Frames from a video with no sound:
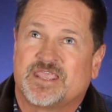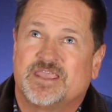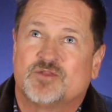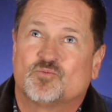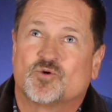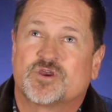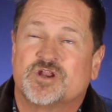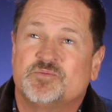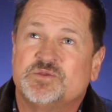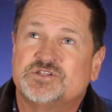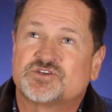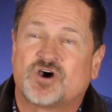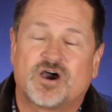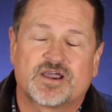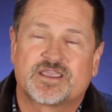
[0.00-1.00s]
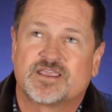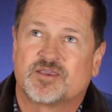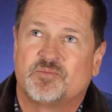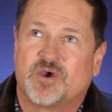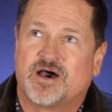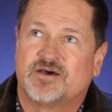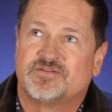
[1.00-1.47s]
And we're going to be talking
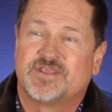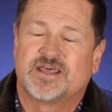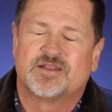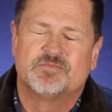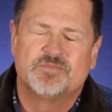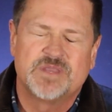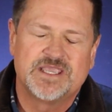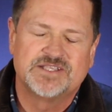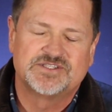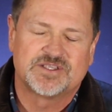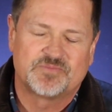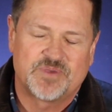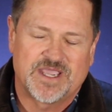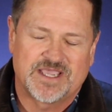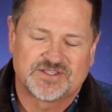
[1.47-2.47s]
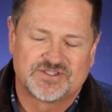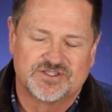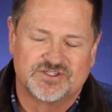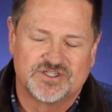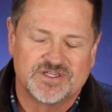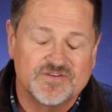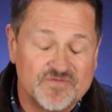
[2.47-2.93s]
about that amazing
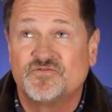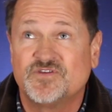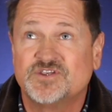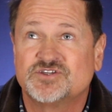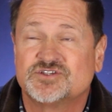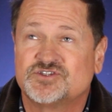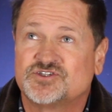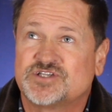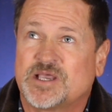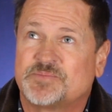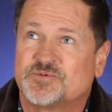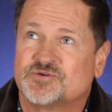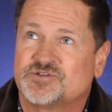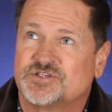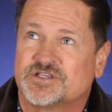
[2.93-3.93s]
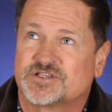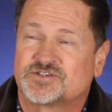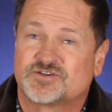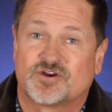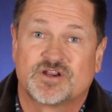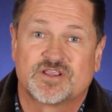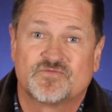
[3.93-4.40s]
passage in Ephesians chapter 6,
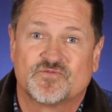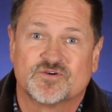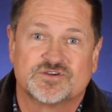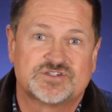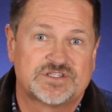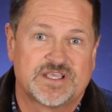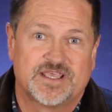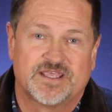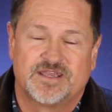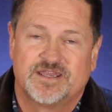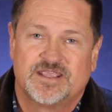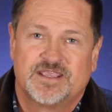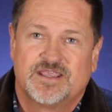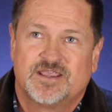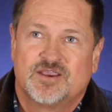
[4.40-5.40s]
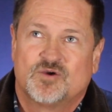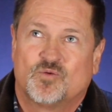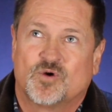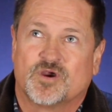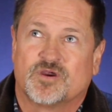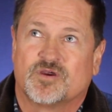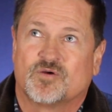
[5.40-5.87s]
starting in verse 10,
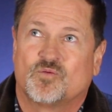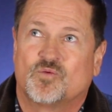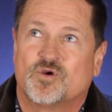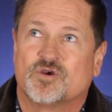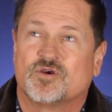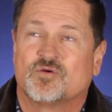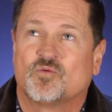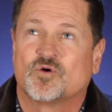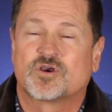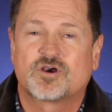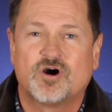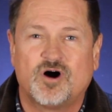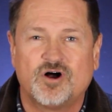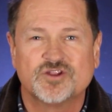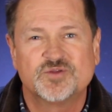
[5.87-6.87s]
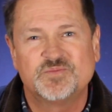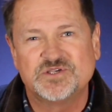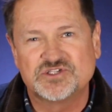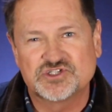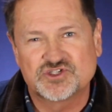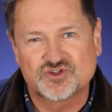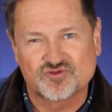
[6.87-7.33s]
where we're called to be
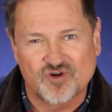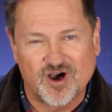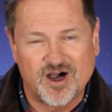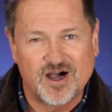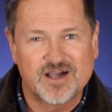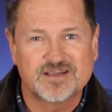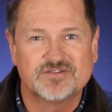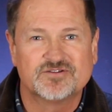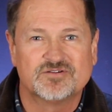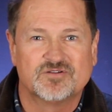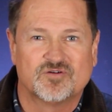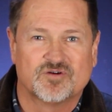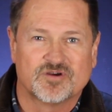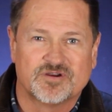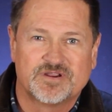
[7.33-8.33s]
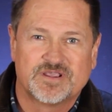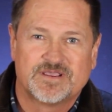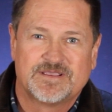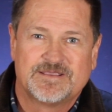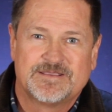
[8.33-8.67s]
strong in the Lord.